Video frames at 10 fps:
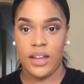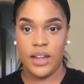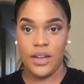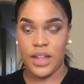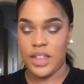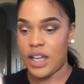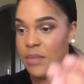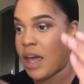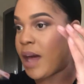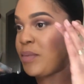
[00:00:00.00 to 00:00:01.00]
Oh, I think
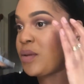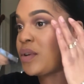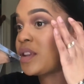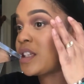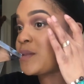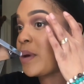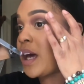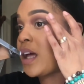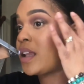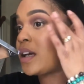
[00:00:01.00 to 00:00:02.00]
I'm happy with this
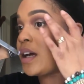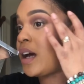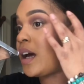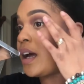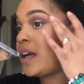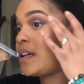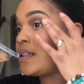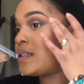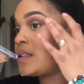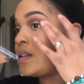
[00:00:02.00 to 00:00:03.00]
palette, guys.